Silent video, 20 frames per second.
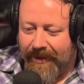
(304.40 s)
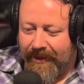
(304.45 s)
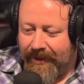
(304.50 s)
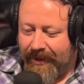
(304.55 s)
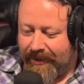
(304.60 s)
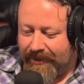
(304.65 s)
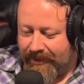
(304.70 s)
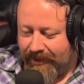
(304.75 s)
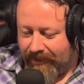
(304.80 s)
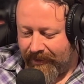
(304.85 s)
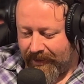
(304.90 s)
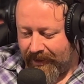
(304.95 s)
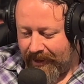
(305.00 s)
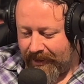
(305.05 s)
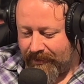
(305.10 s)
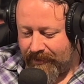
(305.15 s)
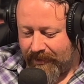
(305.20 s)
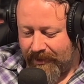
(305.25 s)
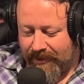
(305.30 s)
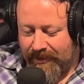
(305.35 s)
and that's how it
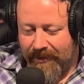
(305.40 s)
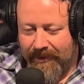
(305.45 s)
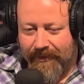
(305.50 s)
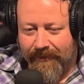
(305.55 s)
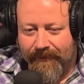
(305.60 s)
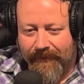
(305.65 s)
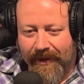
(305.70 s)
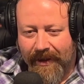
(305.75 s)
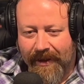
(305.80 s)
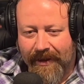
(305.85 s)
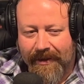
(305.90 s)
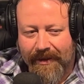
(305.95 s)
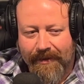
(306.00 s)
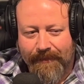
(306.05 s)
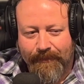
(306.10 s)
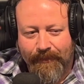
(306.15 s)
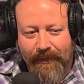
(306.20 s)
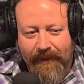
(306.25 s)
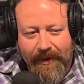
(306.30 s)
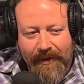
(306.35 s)
got sort of solidified.
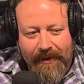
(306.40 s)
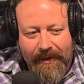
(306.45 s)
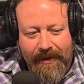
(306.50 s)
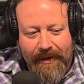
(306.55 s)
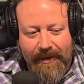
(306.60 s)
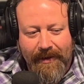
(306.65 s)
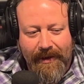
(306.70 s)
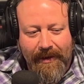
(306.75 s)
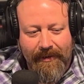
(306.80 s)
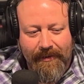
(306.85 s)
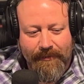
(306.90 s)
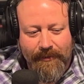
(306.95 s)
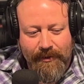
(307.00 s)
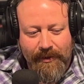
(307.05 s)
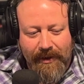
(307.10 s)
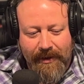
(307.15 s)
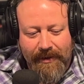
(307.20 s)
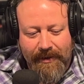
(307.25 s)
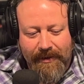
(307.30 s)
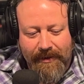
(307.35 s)
And now I'm
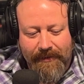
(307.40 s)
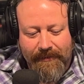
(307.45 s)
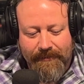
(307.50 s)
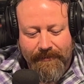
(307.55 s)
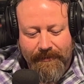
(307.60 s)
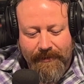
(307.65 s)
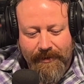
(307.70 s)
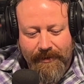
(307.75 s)
trying to,